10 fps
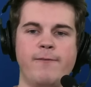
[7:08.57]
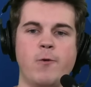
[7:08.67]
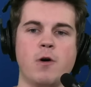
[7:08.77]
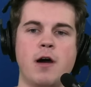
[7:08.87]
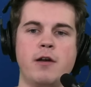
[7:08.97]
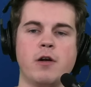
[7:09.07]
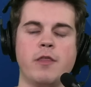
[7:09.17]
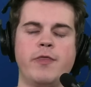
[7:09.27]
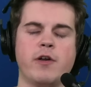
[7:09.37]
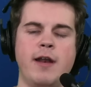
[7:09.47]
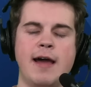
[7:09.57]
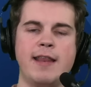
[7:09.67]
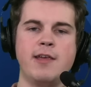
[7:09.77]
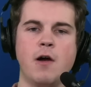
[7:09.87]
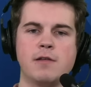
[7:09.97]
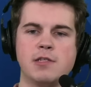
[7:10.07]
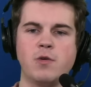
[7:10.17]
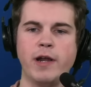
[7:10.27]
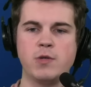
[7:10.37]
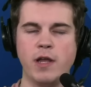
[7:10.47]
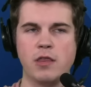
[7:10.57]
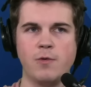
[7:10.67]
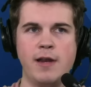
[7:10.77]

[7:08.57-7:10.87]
439 yards in 2023.